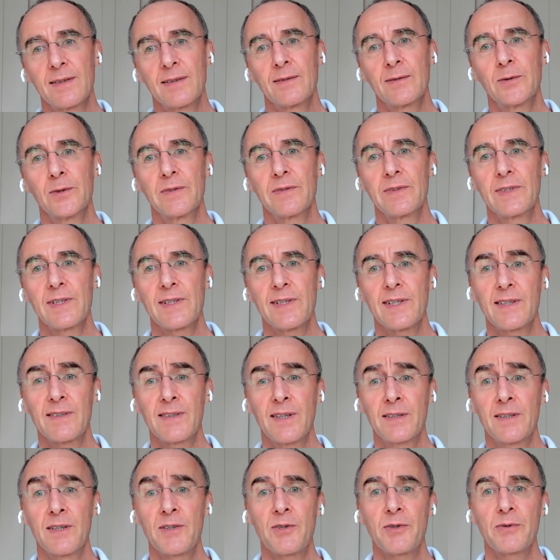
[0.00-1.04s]
and all of these
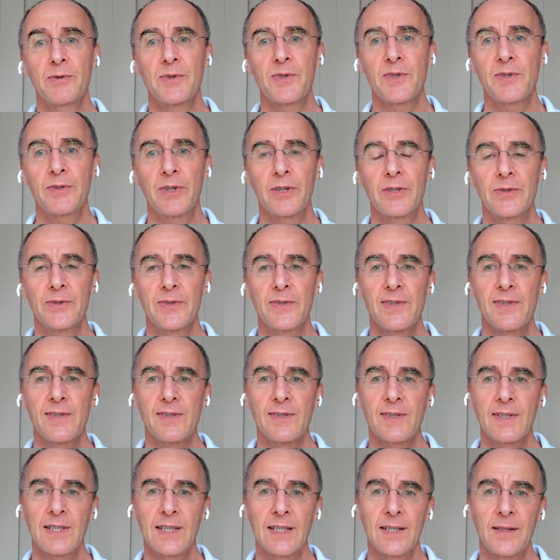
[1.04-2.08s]
additional
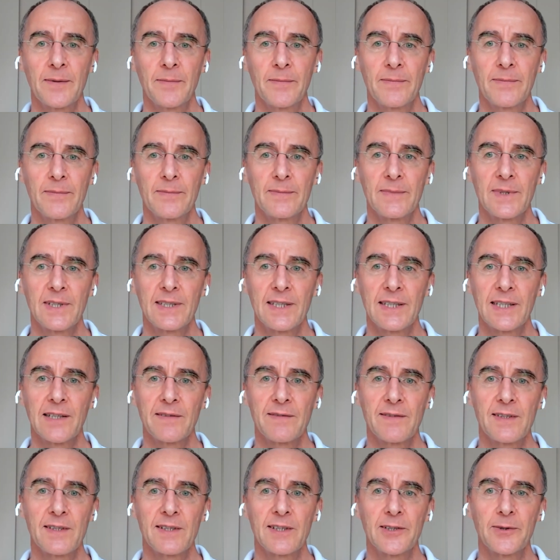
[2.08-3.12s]
struggles um, that they
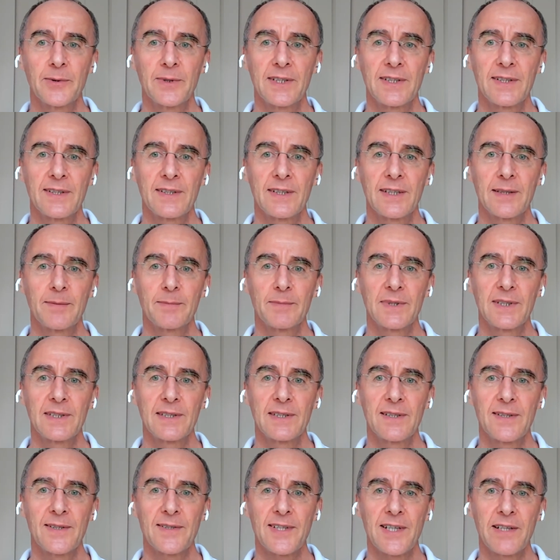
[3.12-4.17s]
have to deal with. You know,
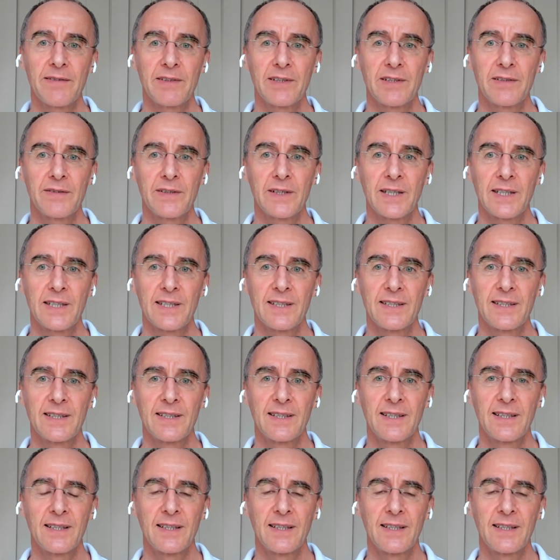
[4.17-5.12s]
does have an effect.